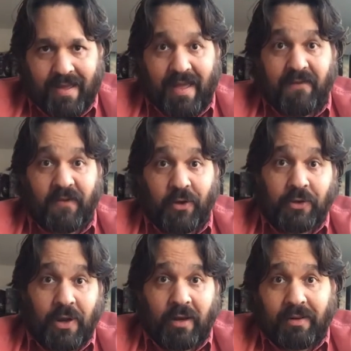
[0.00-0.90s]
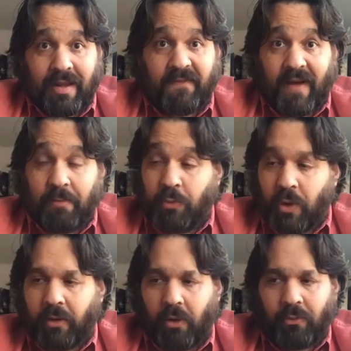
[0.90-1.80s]
if I'm
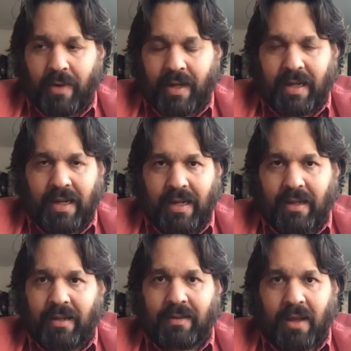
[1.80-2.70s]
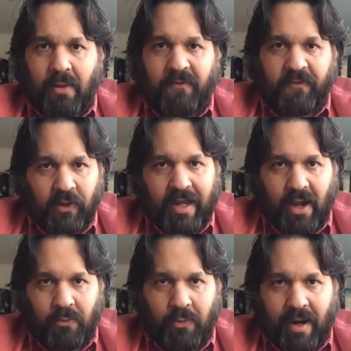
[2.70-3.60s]
not already fully
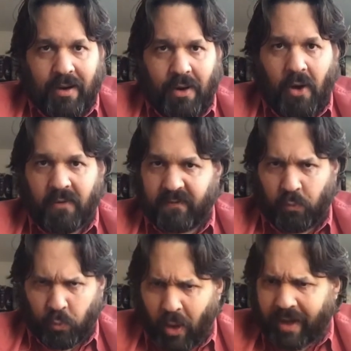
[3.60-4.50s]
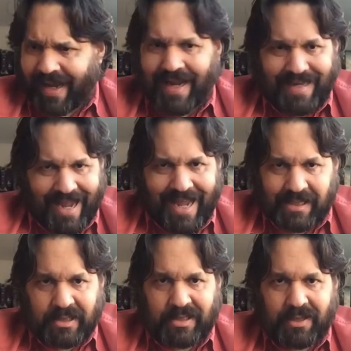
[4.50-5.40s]
aware of what it
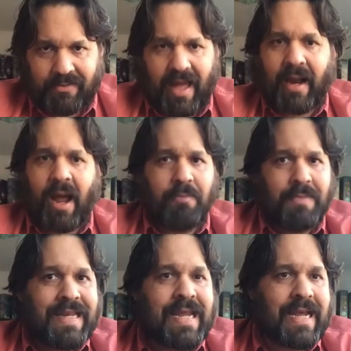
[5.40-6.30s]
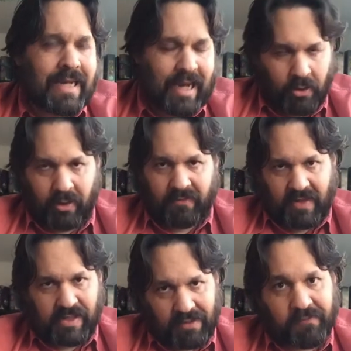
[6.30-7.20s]
is that I'm needing all of
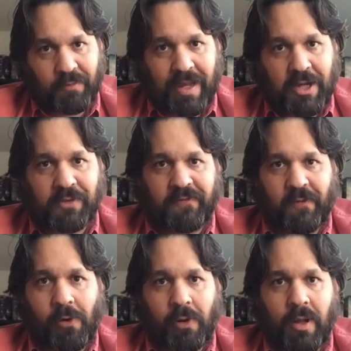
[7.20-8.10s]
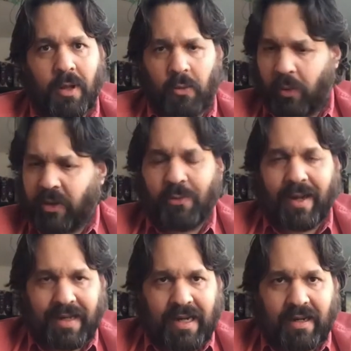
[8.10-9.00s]
this information for. What do I
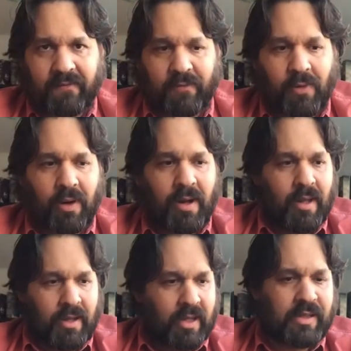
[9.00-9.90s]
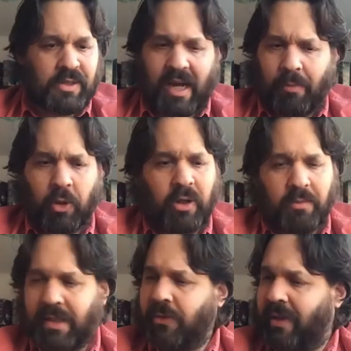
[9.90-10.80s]
need it for? You can say, I'm going to
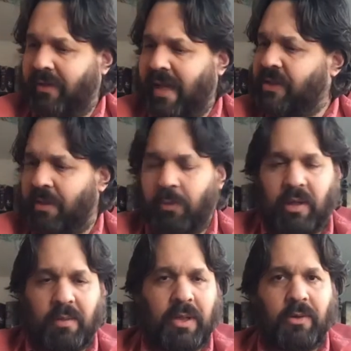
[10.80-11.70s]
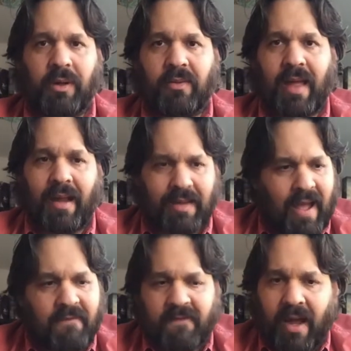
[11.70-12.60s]
be doing this, I'm going to be doing that.
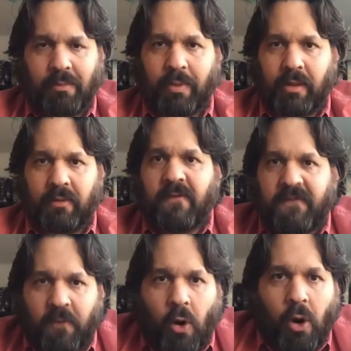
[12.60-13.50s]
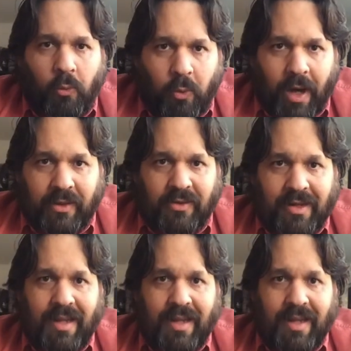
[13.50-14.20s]
Yeah, fine, but for what?